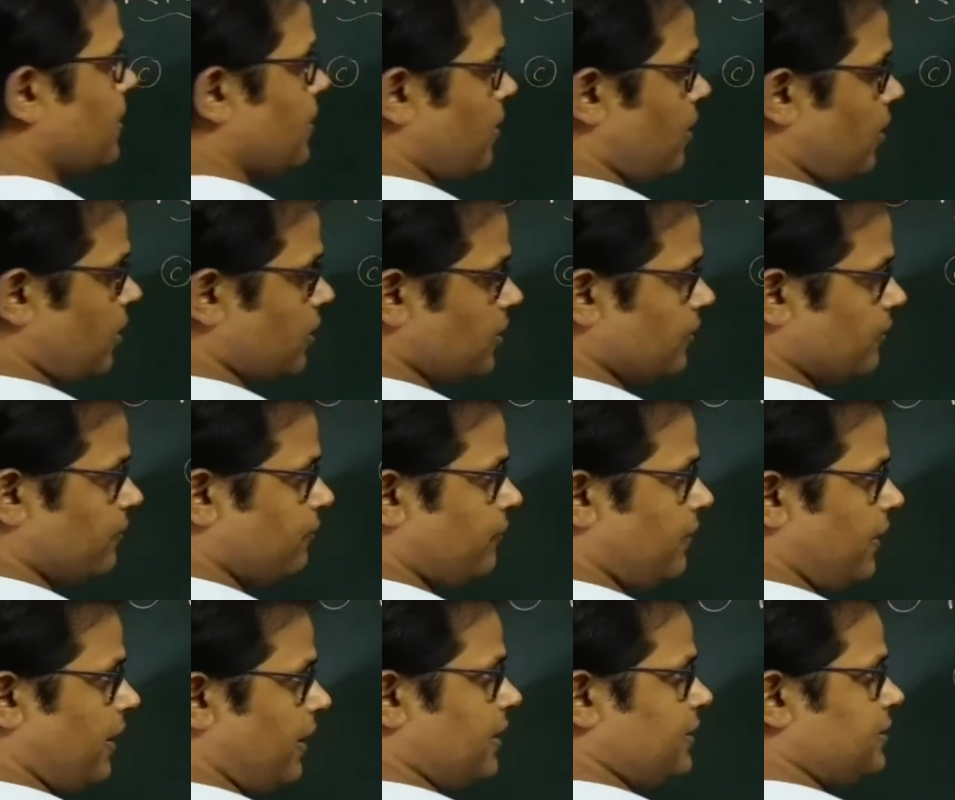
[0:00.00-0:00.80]
on the
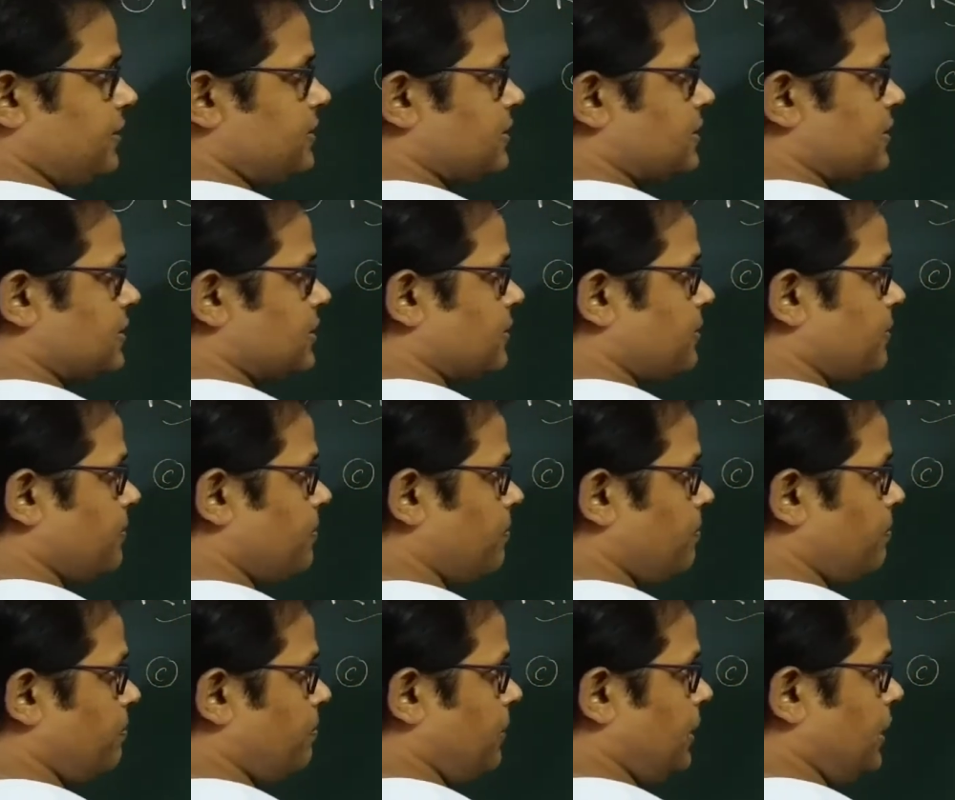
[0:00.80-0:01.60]
face
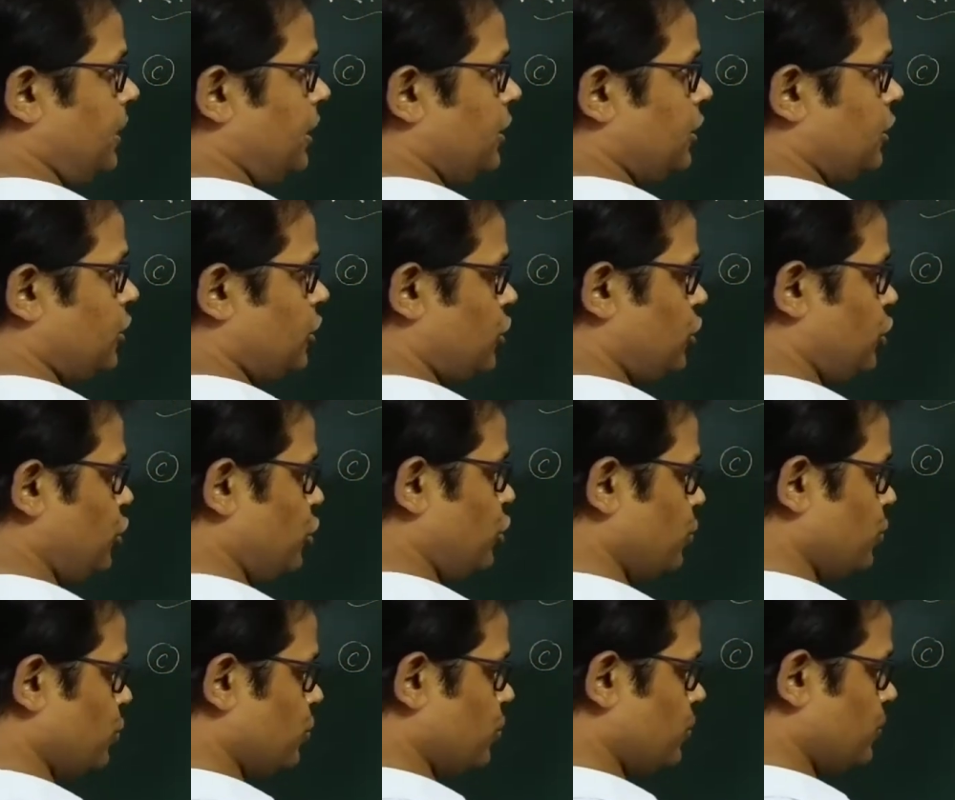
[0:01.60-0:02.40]

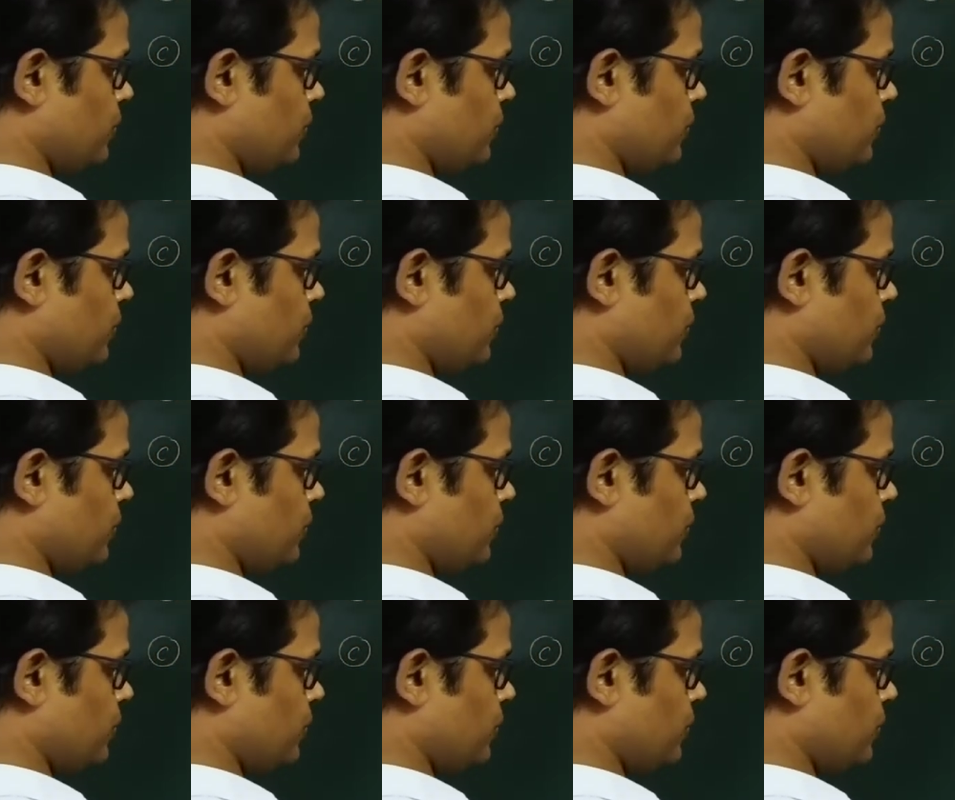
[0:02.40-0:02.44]
PQ,